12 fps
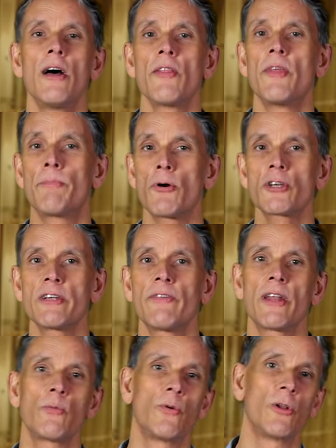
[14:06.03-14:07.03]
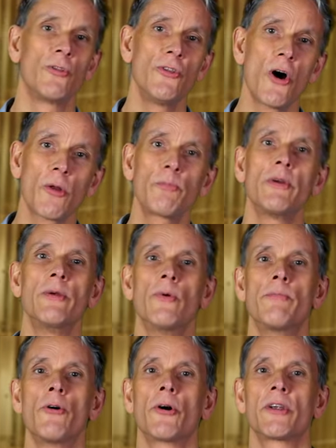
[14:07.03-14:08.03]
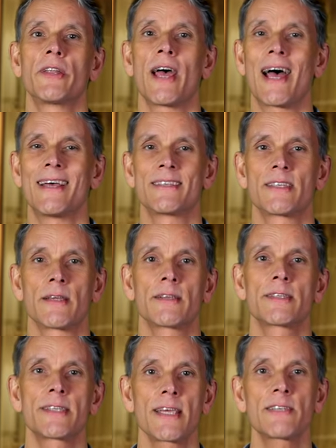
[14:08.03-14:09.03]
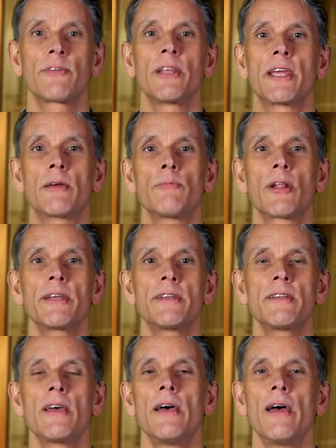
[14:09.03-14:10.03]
The push event will not be reported as successfully completed